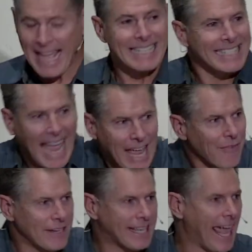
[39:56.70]

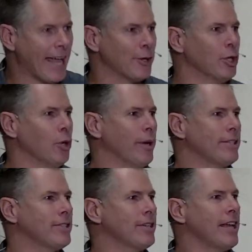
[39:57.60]
David can't do
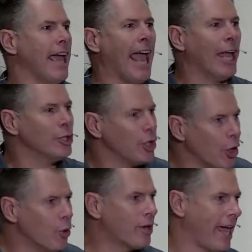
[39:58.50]
it, and
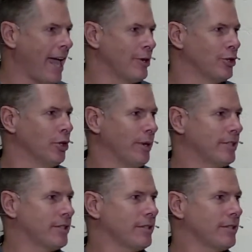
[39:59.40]
you can't do it.